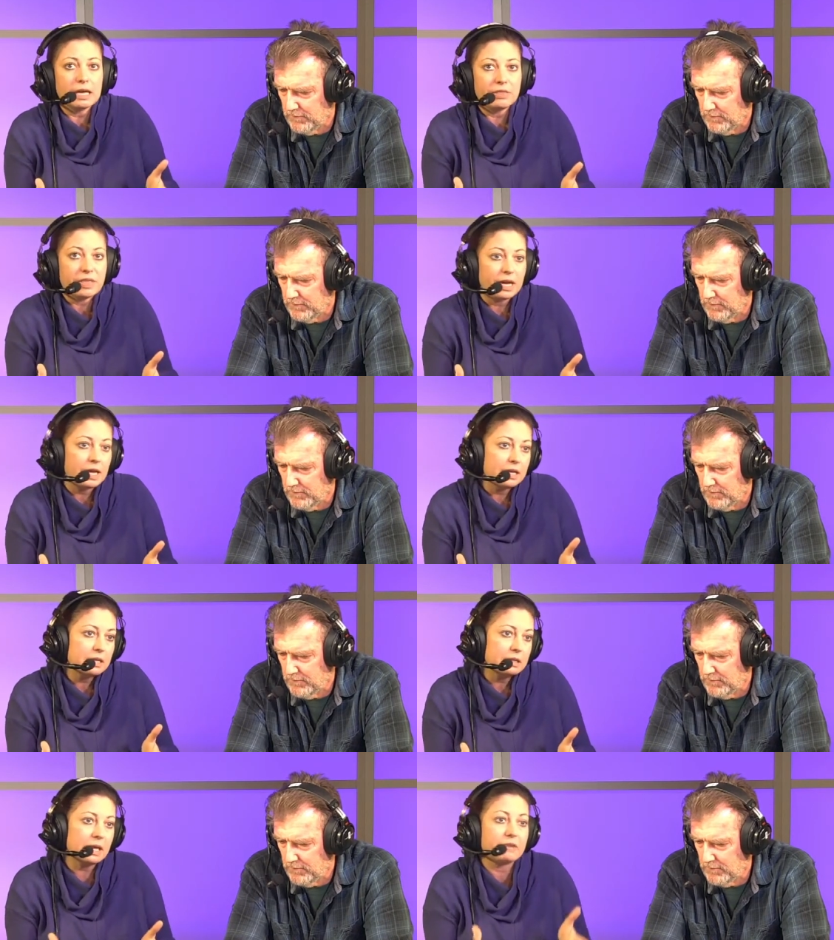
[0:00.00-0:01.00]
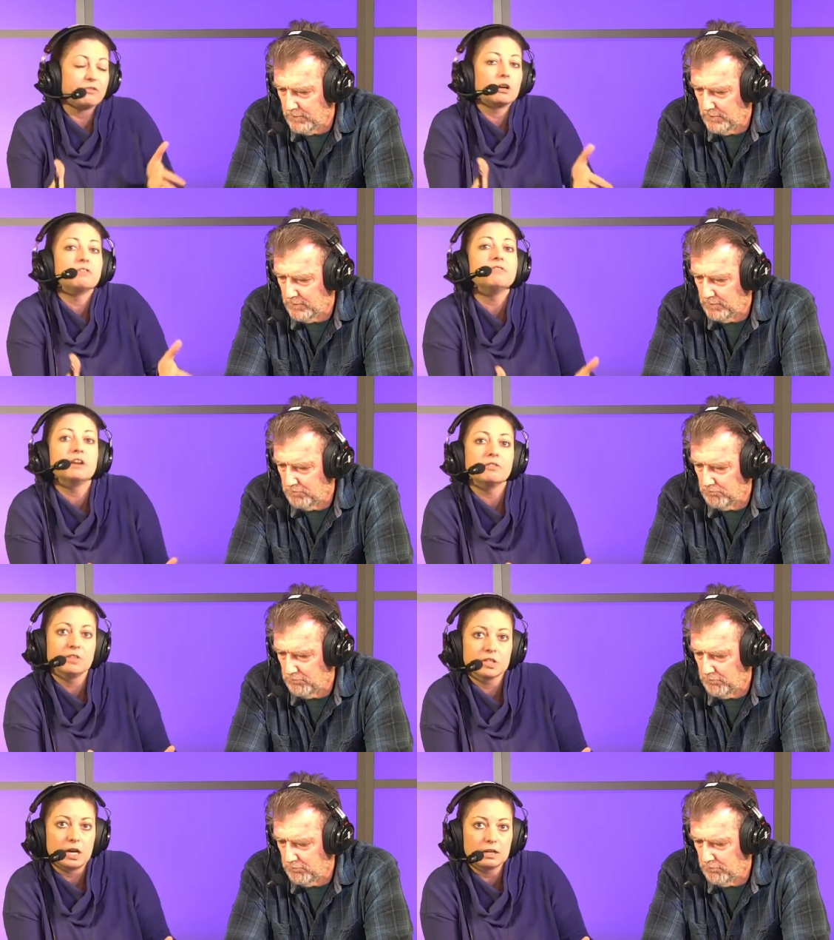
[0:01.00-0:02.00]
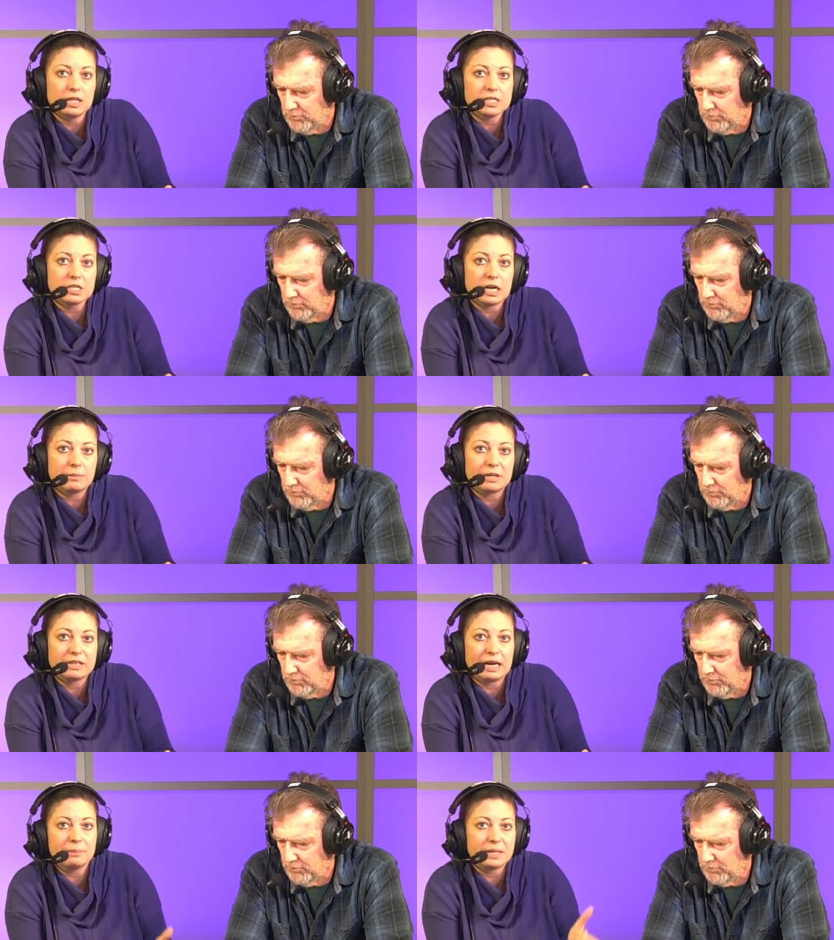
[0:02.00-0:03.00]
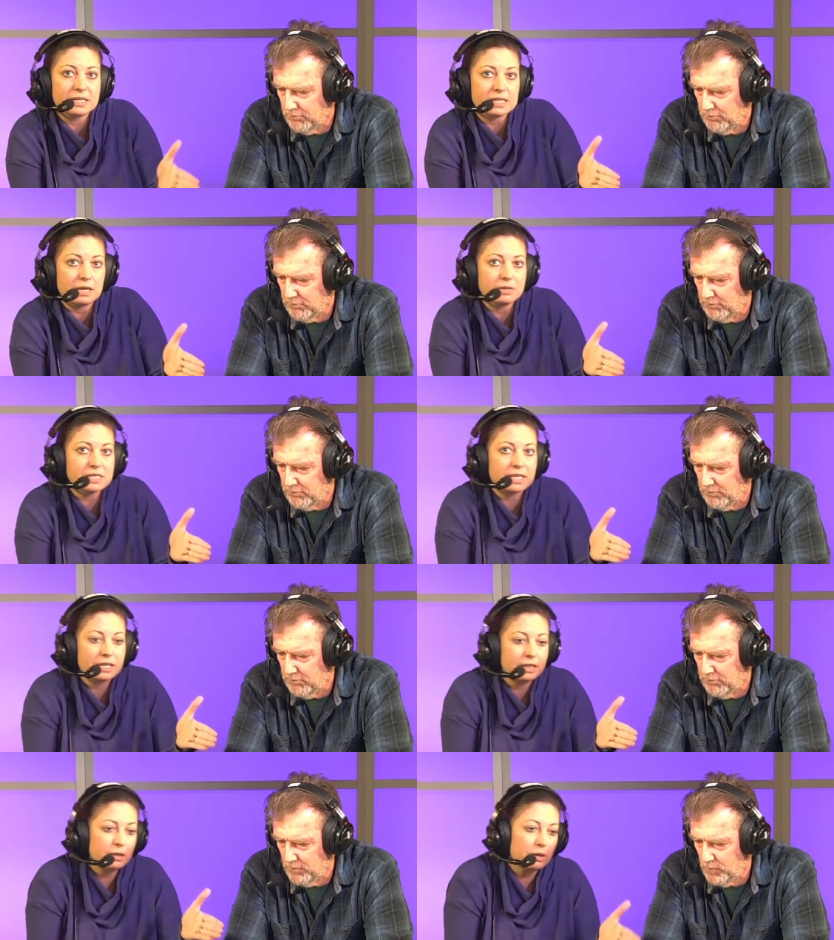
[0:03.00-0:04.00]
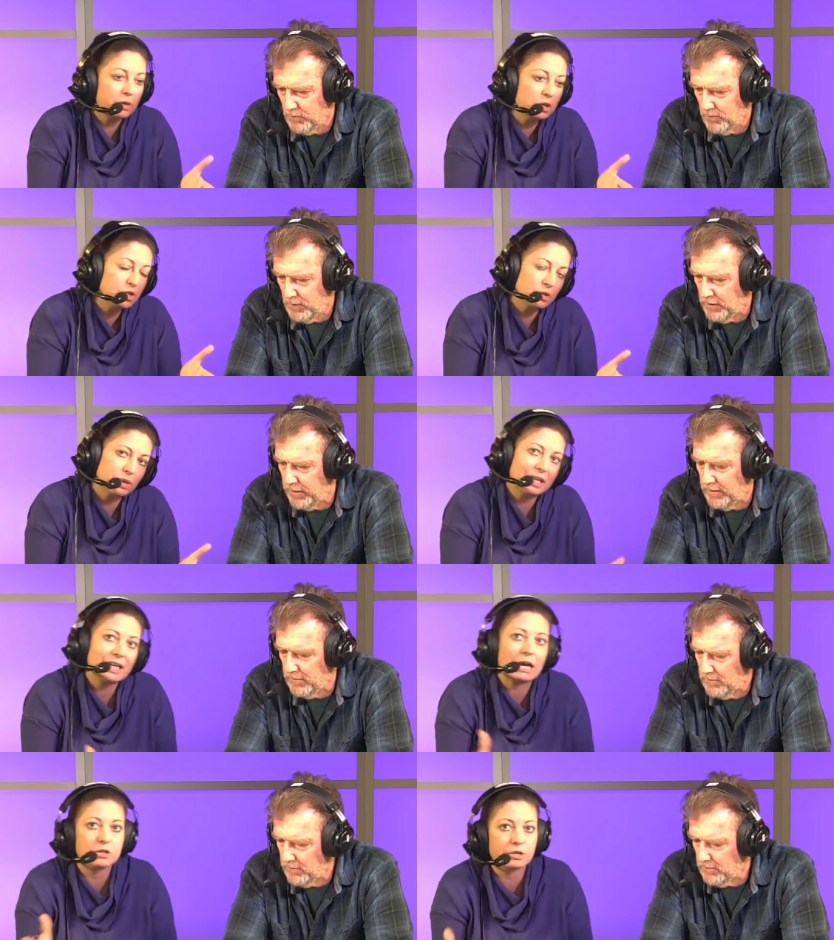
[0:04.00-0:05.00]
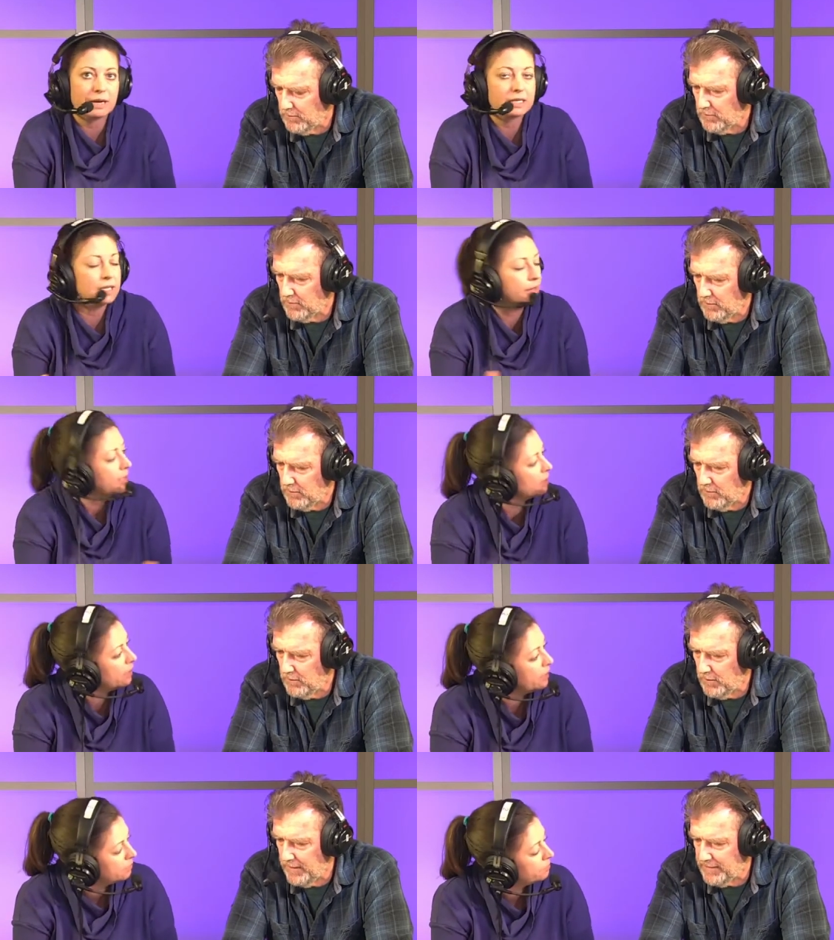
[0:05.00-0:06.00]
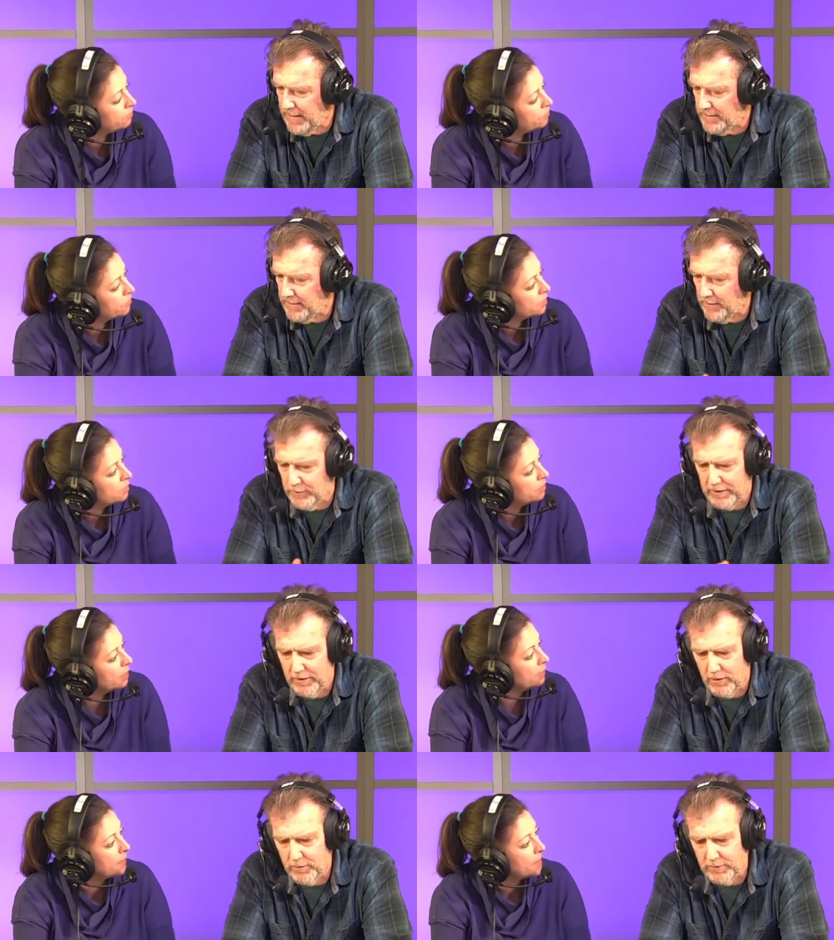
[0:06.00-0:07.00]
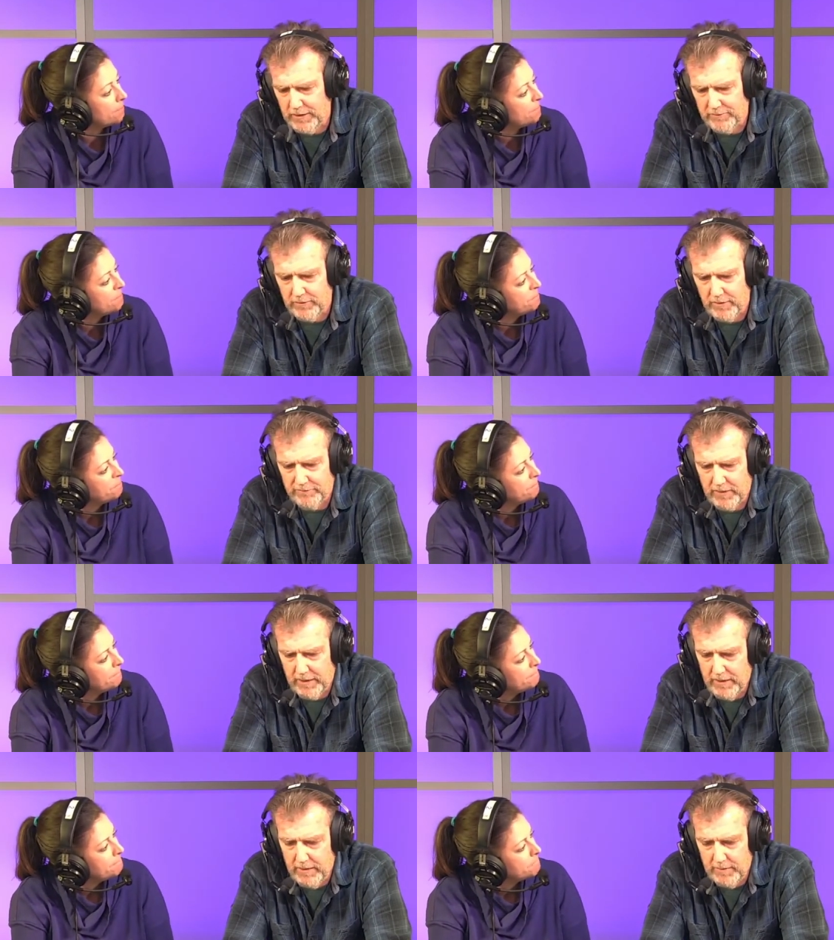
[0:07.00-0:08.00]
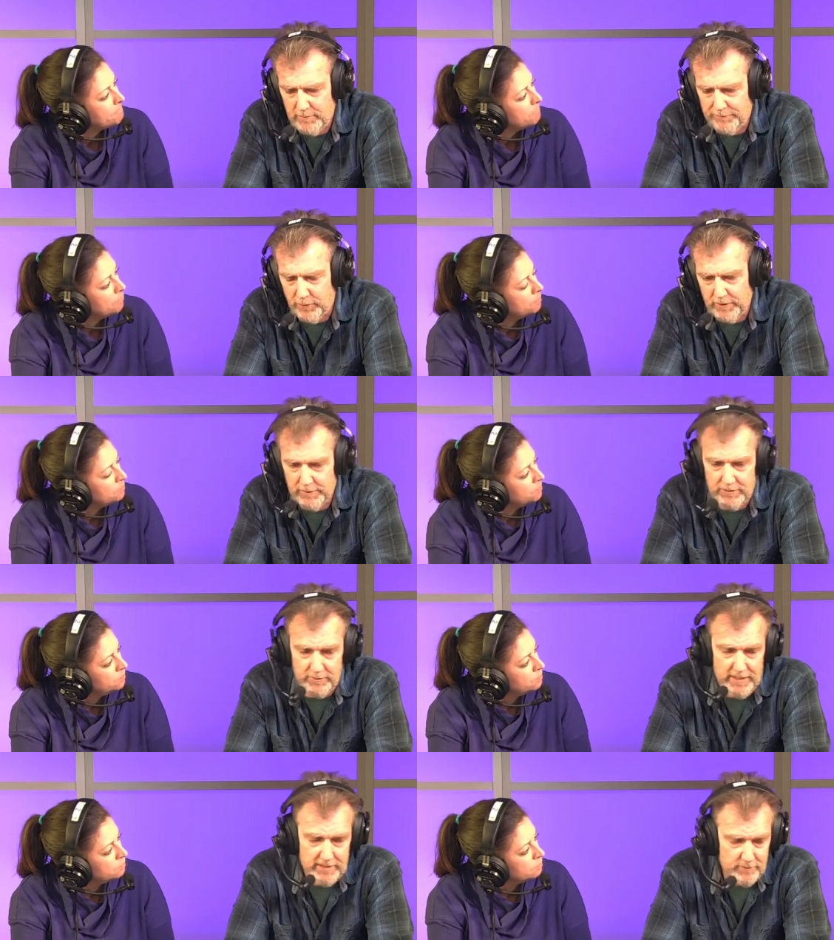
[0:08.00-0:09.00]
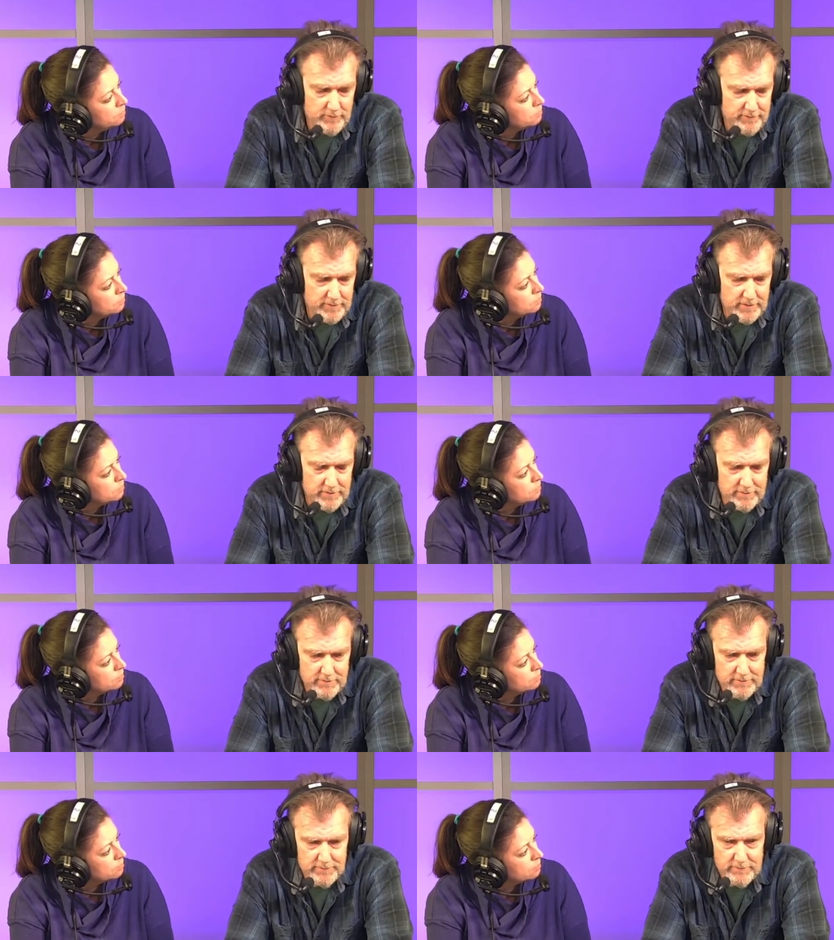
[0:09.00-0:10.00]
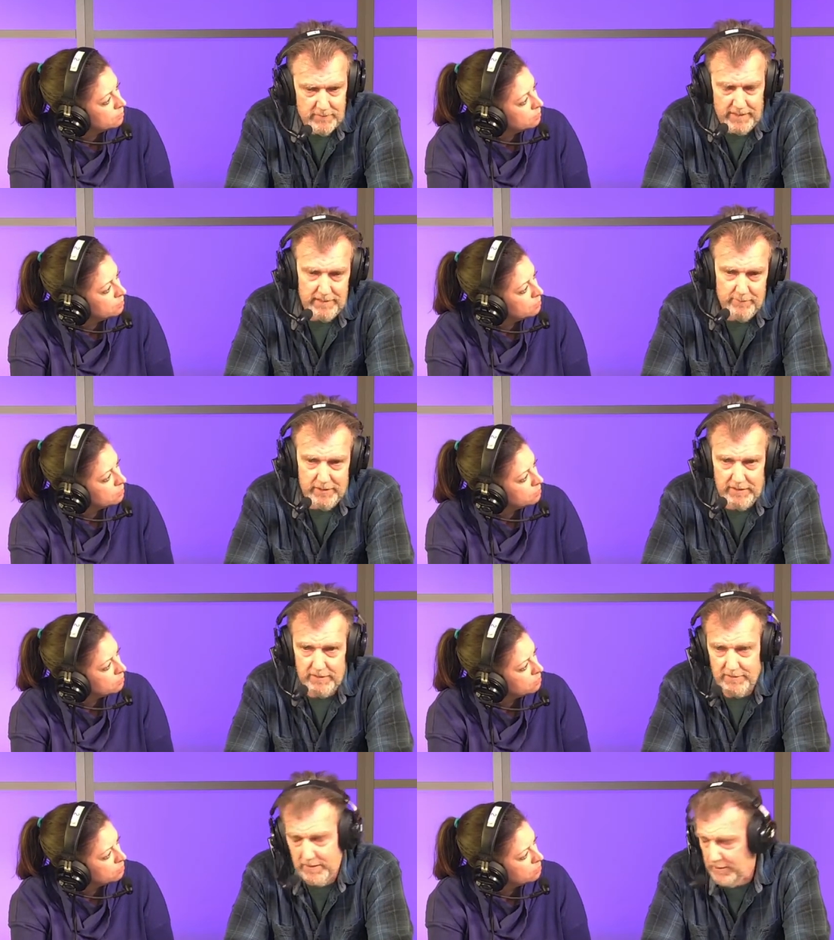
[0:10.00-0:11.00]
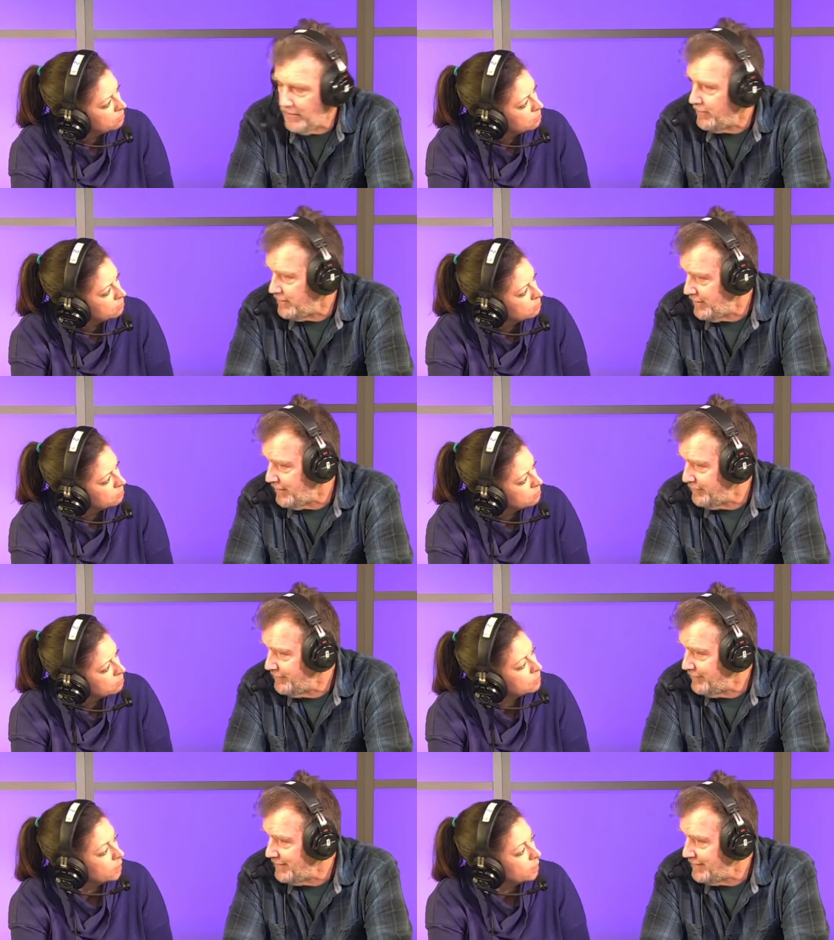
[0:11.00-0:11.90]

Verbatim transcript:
Speaker 1: Uh, that like for a fearful dog. Let's talk about that because I always think that you should really I, counteract that. Yeah, go ahead. Can
Speaker 2: I just add to that when you get yeah. home and you're having a rough day? Before you interact with uh, anybody else, take care of yourself.